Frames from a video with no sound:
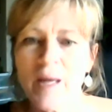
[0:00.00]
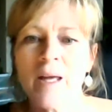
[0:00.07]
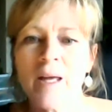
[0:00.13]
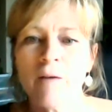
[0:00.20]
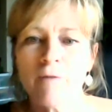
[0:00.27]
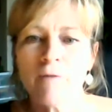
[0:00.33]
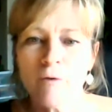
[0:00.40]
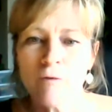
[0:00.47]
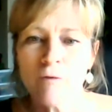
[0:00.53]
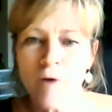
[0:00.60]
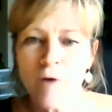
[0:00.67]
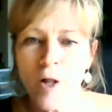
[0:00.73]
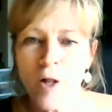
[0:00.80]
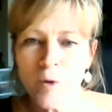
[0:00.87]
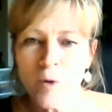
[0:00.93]
if you
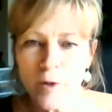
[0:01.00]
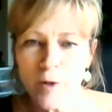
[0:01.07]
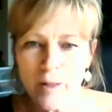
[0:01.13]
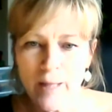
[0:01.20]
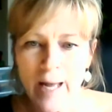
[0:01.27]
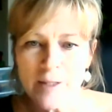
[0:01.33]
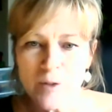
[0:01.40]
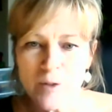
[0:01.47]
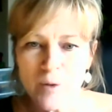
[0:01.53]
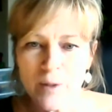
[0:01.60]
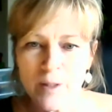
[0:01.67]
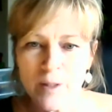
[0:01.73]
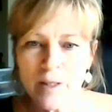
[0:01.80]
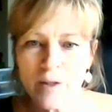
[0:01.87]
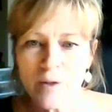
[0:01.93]
follow, or the last
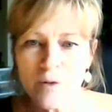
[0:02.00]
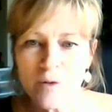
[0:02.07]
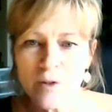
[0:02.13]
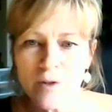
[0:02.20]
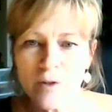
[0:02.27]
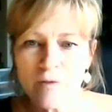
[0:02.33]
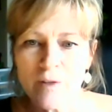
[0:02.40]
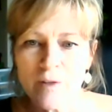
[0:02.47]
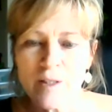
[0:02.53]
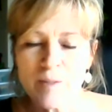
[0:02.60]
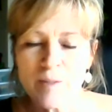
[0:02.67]
oil that you use on your feet is